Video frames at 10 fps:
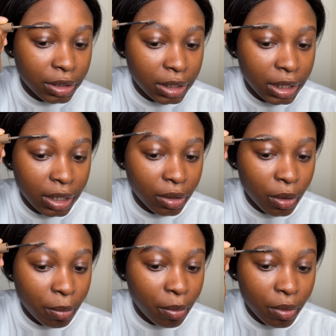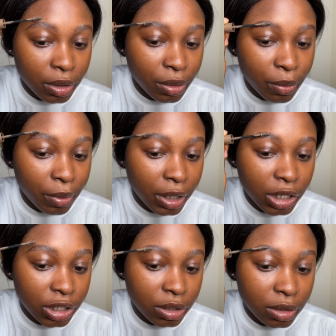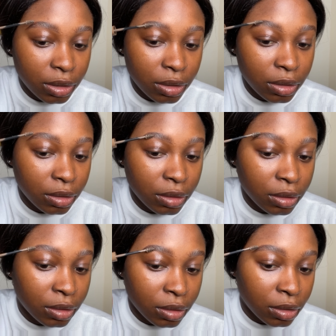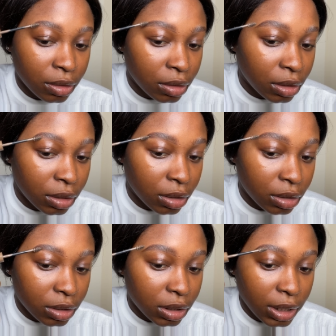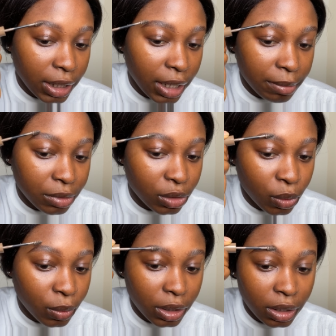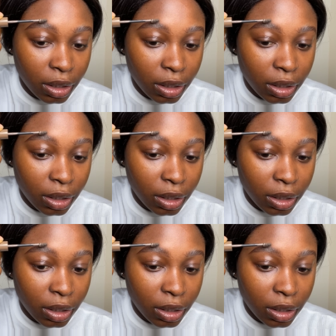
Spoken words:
in an upward direction, just like I'm doing